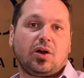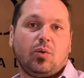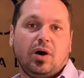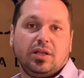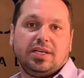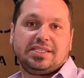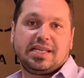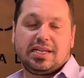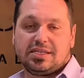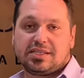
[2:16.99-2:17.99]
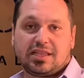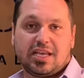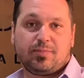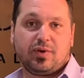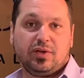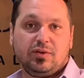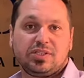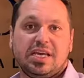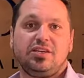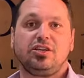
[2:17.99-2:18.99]
quality standards that they
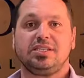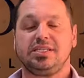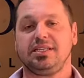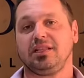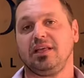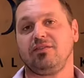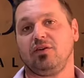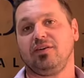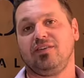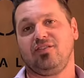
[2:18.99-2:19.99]
produce, and you can see the level